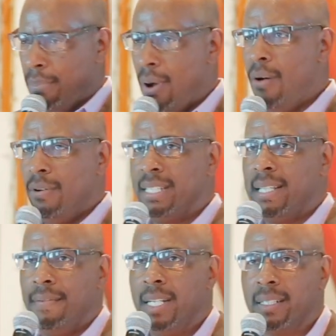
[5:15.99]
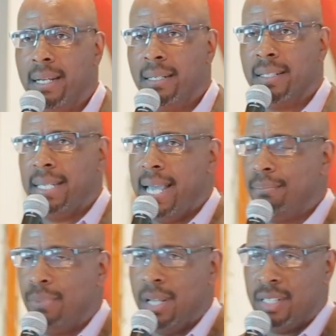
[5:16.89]
Paul is giving us to
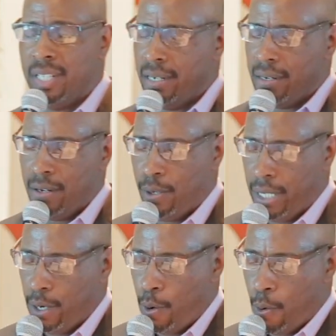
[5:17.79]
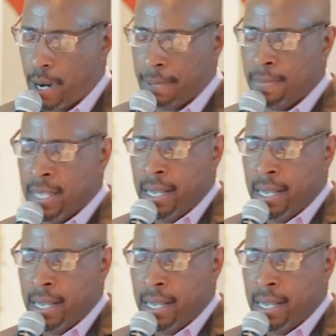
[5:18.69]
understand, brothers, here early on,